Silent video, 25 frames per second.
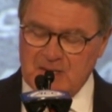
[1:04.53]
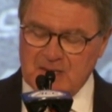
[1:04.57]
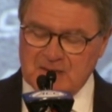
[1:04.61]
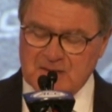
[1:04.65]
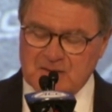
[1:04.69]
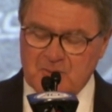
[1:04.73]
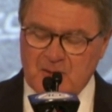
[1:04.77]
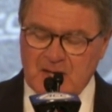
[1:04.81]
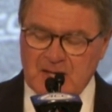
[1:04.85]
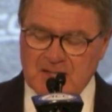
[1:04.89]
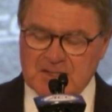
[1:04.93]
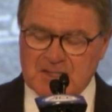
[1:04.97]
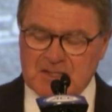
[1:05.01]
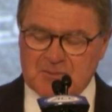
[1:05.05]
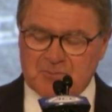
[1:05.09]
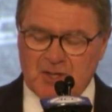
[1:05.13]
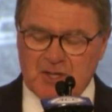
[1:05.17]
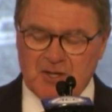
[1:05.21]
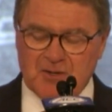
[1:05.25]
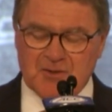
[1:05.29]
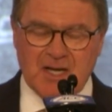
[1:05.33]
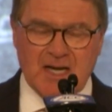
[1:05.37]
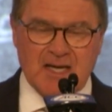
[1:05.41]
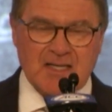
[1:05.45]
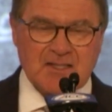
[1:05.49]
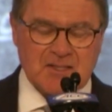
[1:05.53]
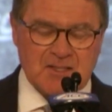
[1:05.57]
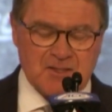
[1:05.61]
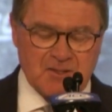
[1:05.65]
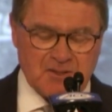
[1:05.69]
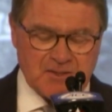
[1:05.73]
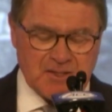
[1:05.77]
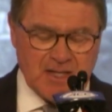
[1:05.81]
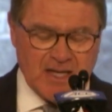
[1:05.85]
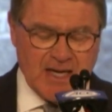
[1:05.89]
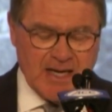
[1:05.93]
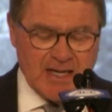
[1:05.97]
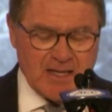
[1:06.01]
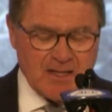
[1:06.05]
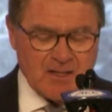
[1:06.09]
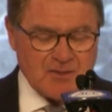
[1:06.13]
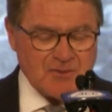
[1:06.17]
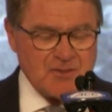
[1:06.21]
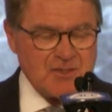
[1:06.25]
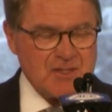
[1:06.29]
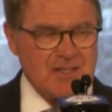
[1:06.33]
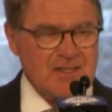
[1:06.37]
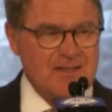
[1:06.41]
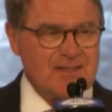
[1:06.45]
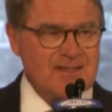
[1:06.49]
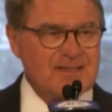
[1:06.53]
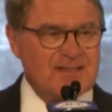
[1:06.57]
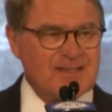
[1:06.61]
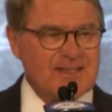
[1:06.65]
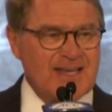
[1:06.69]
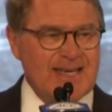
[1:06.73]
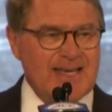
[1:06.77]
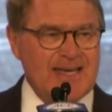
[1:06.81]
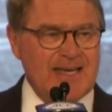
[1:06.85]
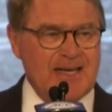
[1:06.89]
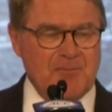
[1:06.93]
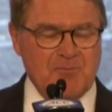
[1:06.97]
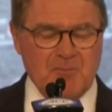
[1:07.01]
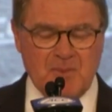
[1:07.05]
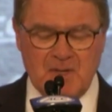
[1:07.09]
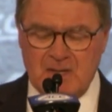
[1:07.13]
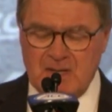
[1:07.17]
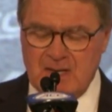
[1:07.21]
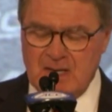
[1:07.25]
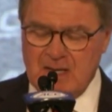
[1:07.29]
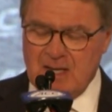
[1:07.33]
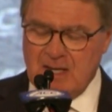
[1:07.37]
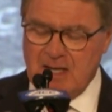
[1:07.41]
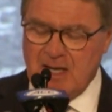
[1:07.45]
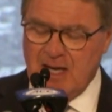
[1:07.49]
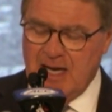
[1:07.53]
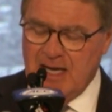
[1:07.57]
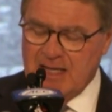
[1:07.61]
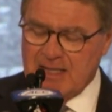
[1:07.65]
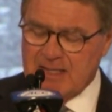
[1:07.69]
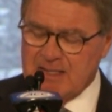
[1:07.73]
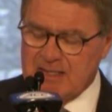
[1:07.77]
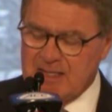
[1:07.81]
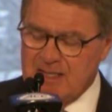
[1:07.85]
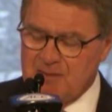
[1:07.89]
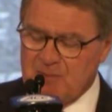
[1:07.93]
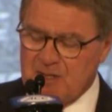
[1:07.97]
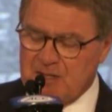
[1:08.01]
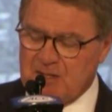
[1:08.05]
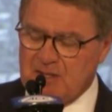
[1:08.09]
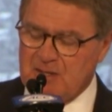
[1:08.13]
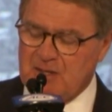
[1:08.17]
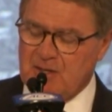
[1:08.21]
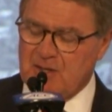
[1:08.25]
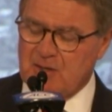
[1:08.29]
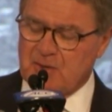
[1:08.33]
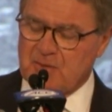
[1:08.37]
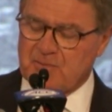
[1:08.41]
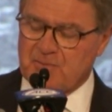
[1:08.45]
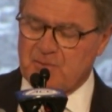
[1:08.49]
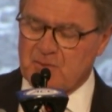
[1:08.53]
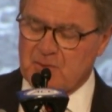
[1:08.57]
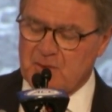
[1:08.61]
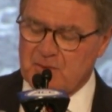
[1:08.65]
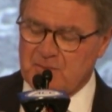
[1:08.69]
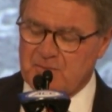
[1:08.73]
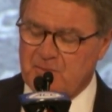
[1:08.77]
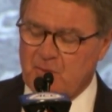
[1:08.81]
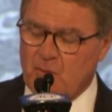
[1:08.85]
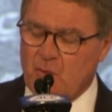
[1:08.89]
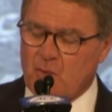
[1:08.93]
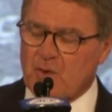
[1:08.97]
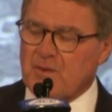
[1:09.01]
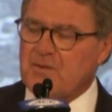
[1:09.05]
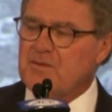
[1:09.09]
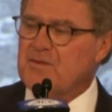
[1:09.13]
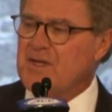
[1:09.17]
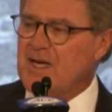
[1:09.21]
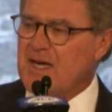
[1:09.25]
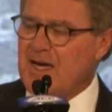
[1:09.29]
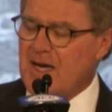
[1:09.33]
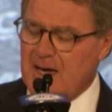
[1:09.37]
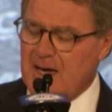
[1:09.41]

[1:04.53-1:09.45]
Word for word: and men's basketball national titles in the same academic year for the fourth